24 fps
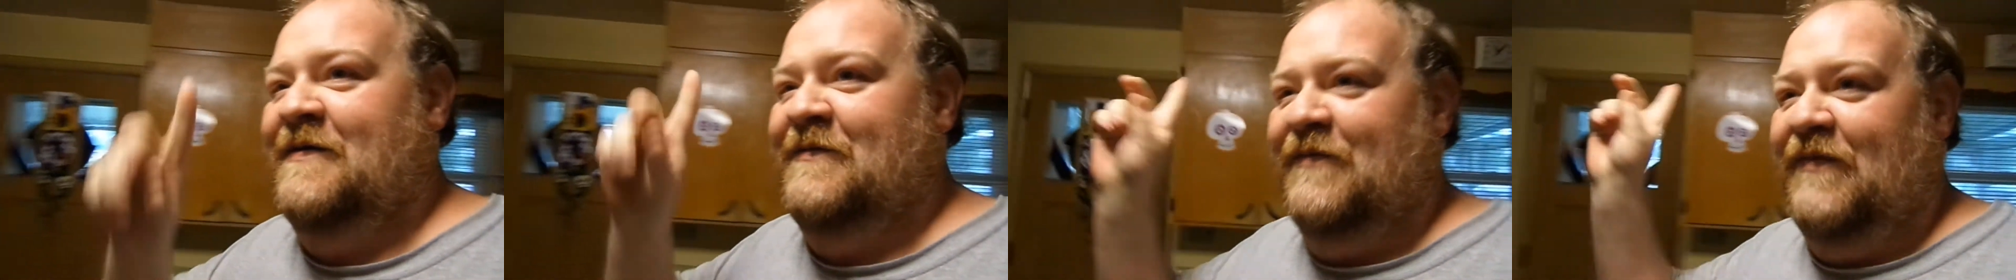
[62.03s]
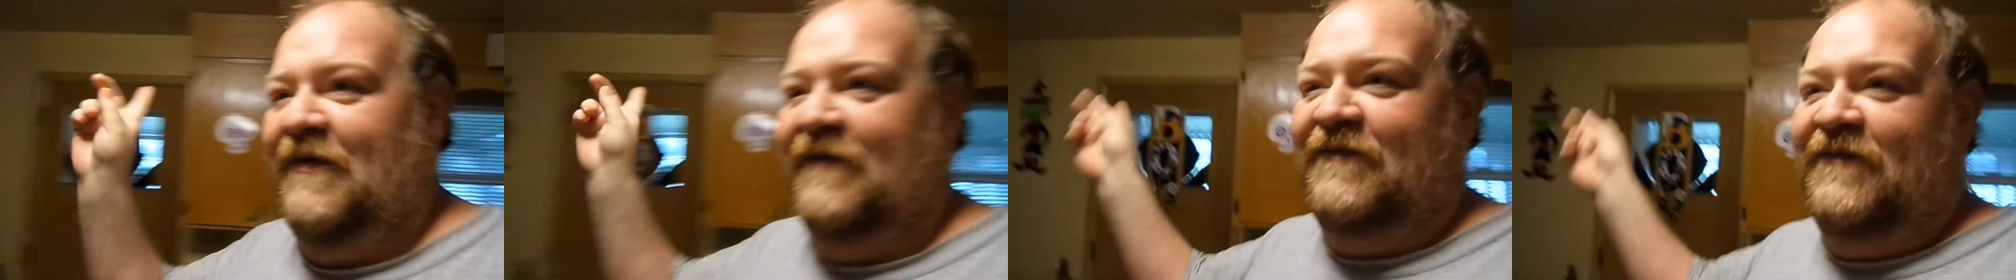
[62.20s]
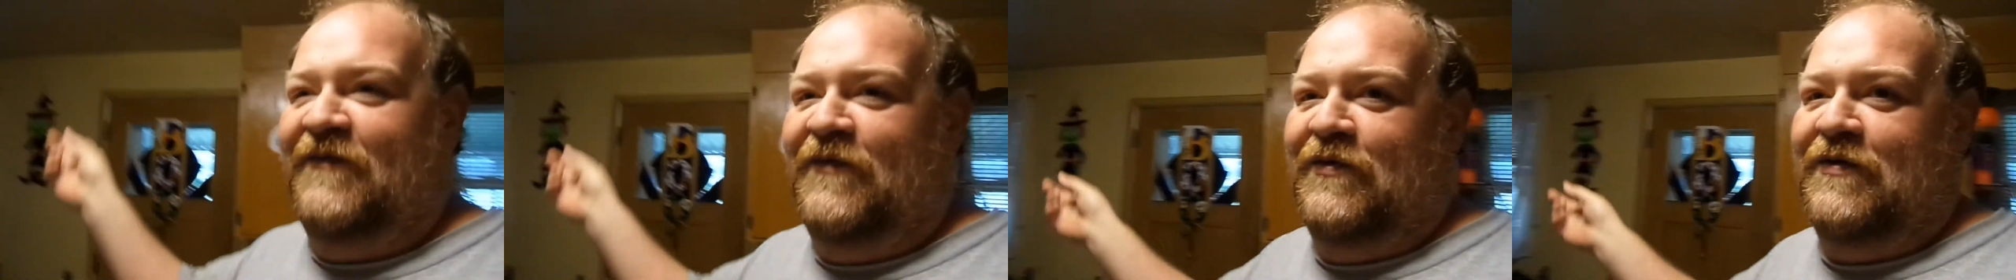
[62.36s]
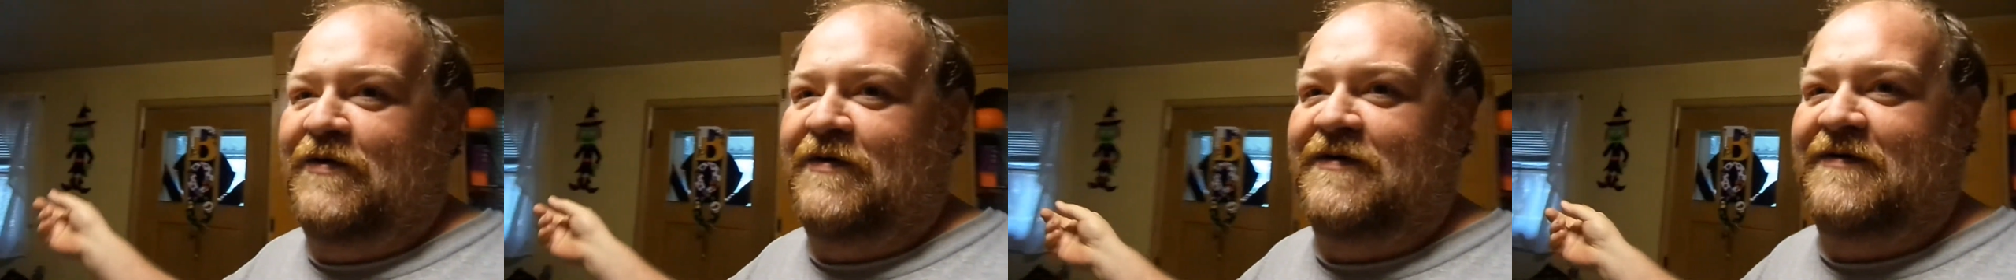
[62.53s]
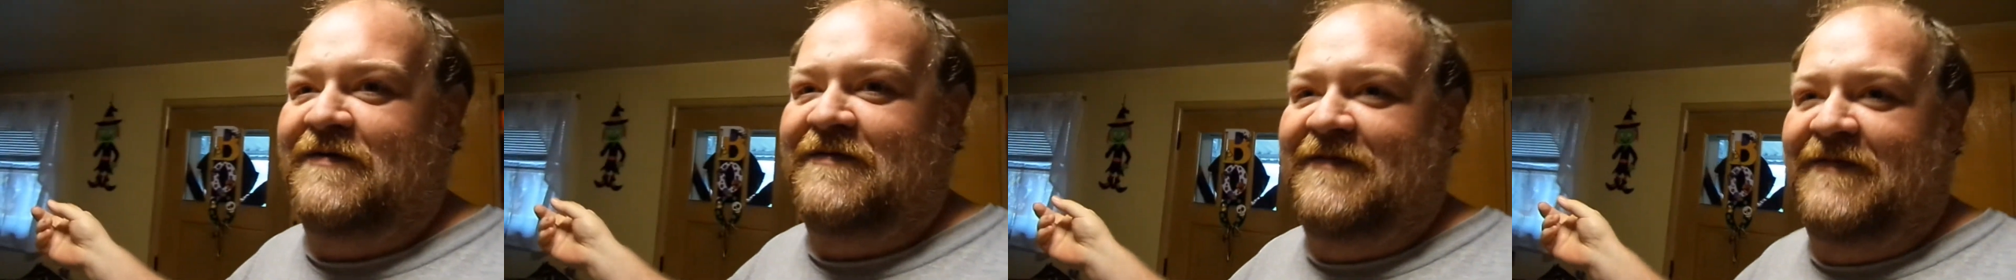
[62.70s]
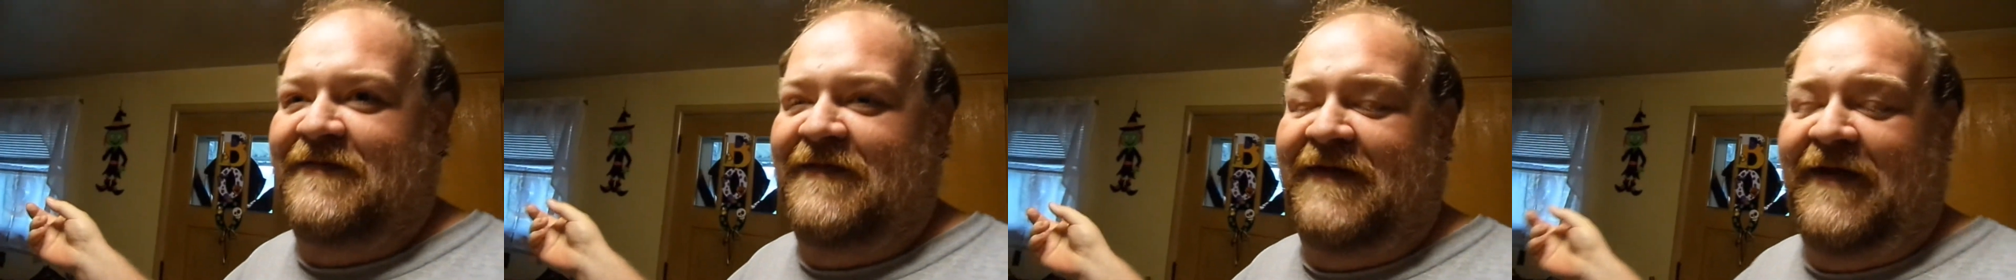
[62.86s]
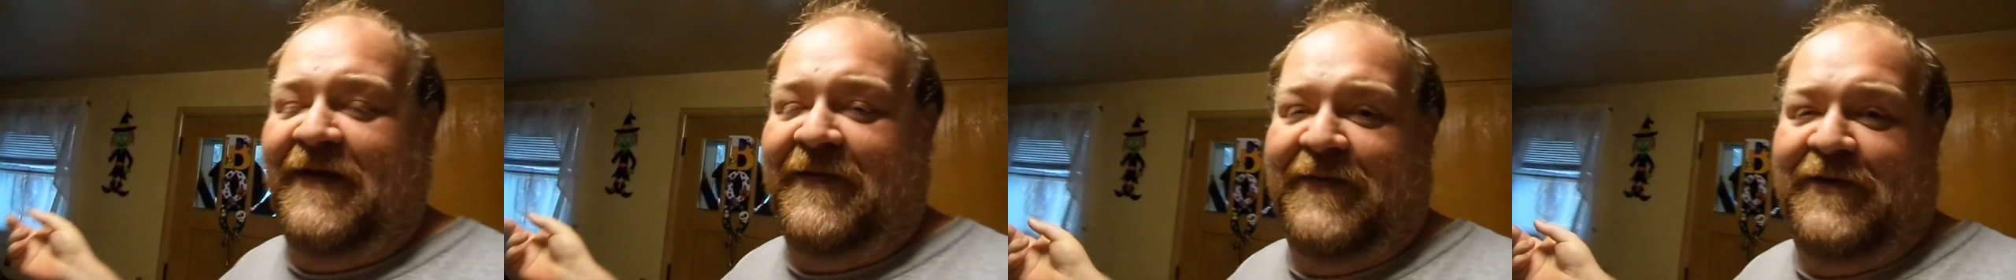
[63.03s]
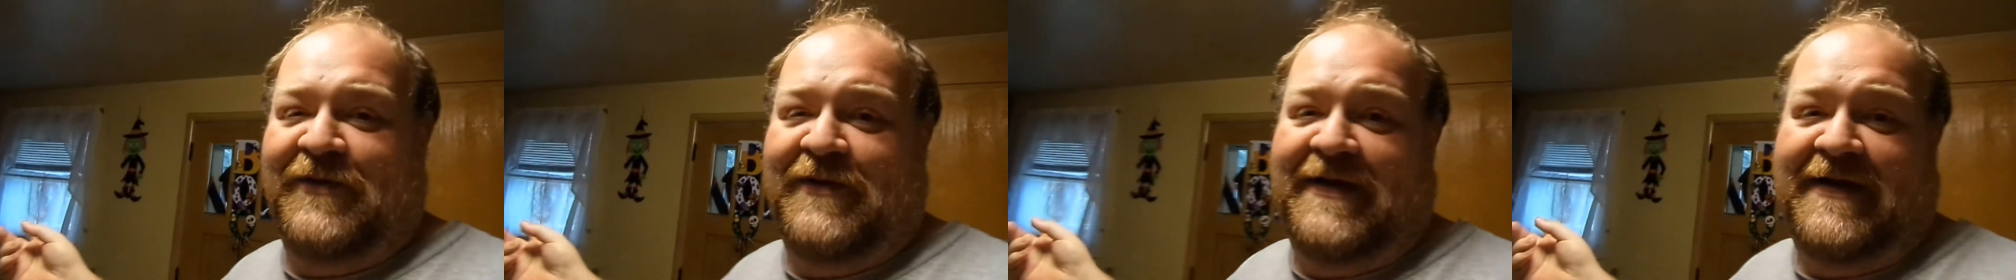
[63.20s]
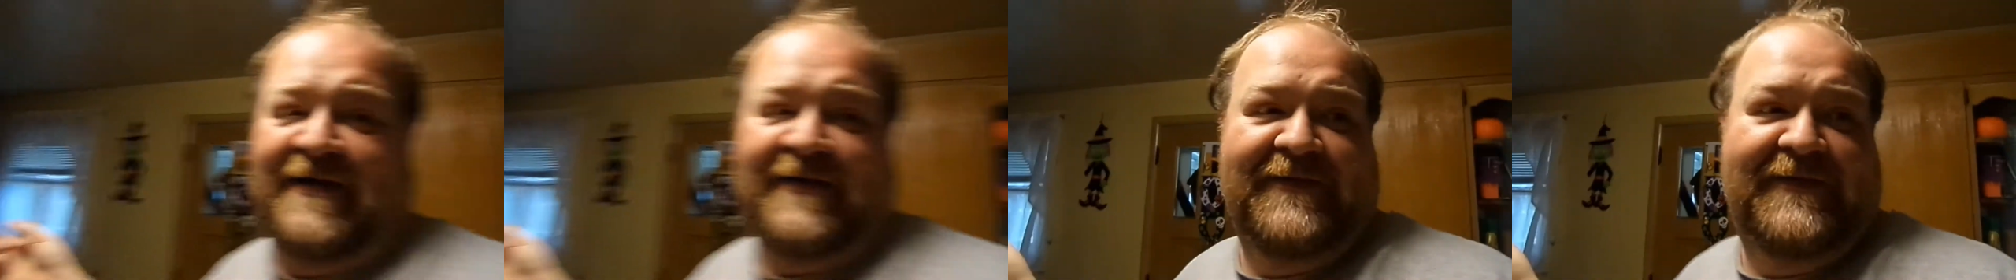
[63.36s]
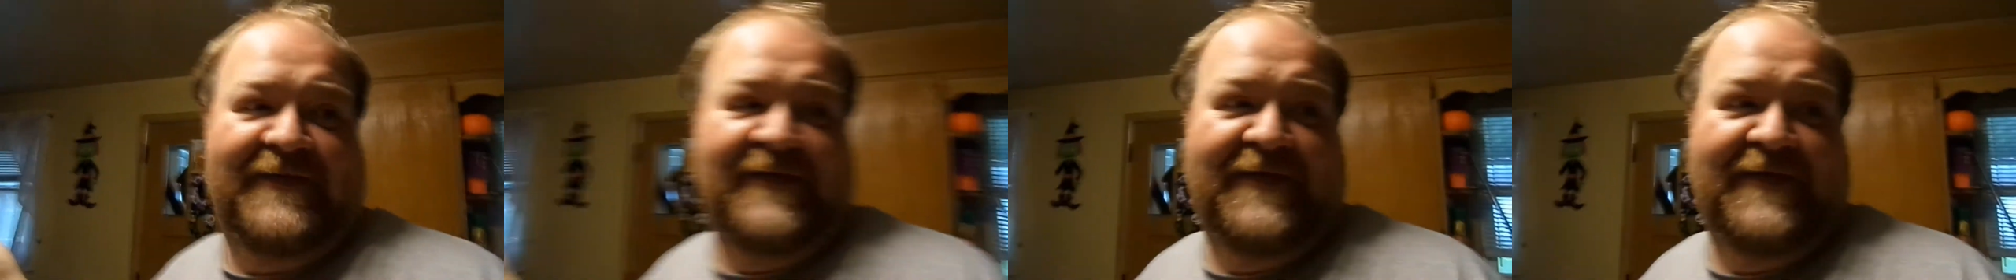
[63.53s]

before the other house,